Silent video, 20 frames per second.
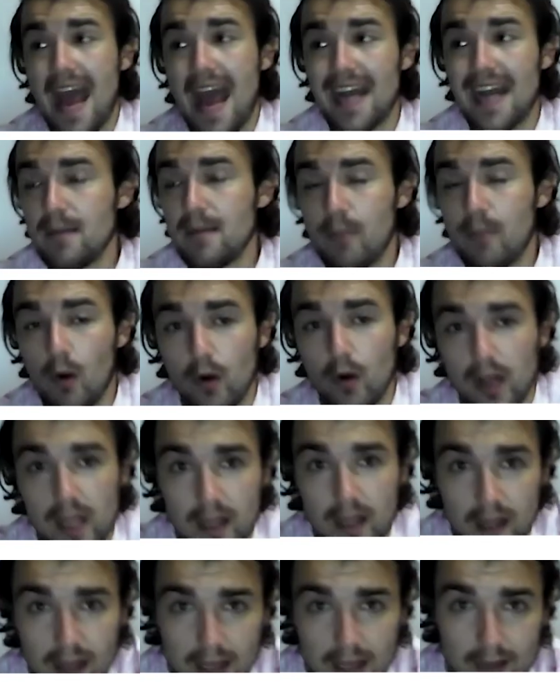anybody
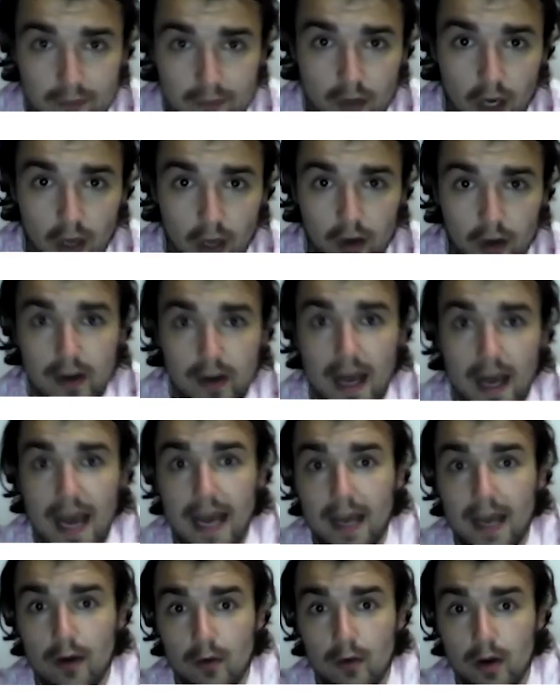if they're looking to
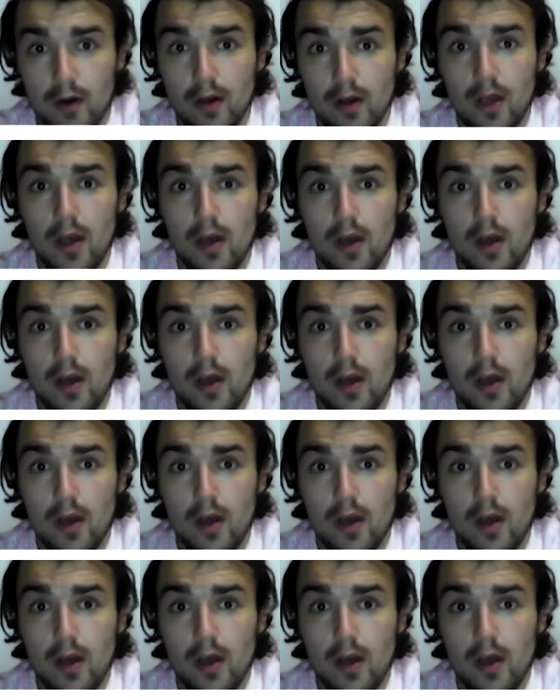hire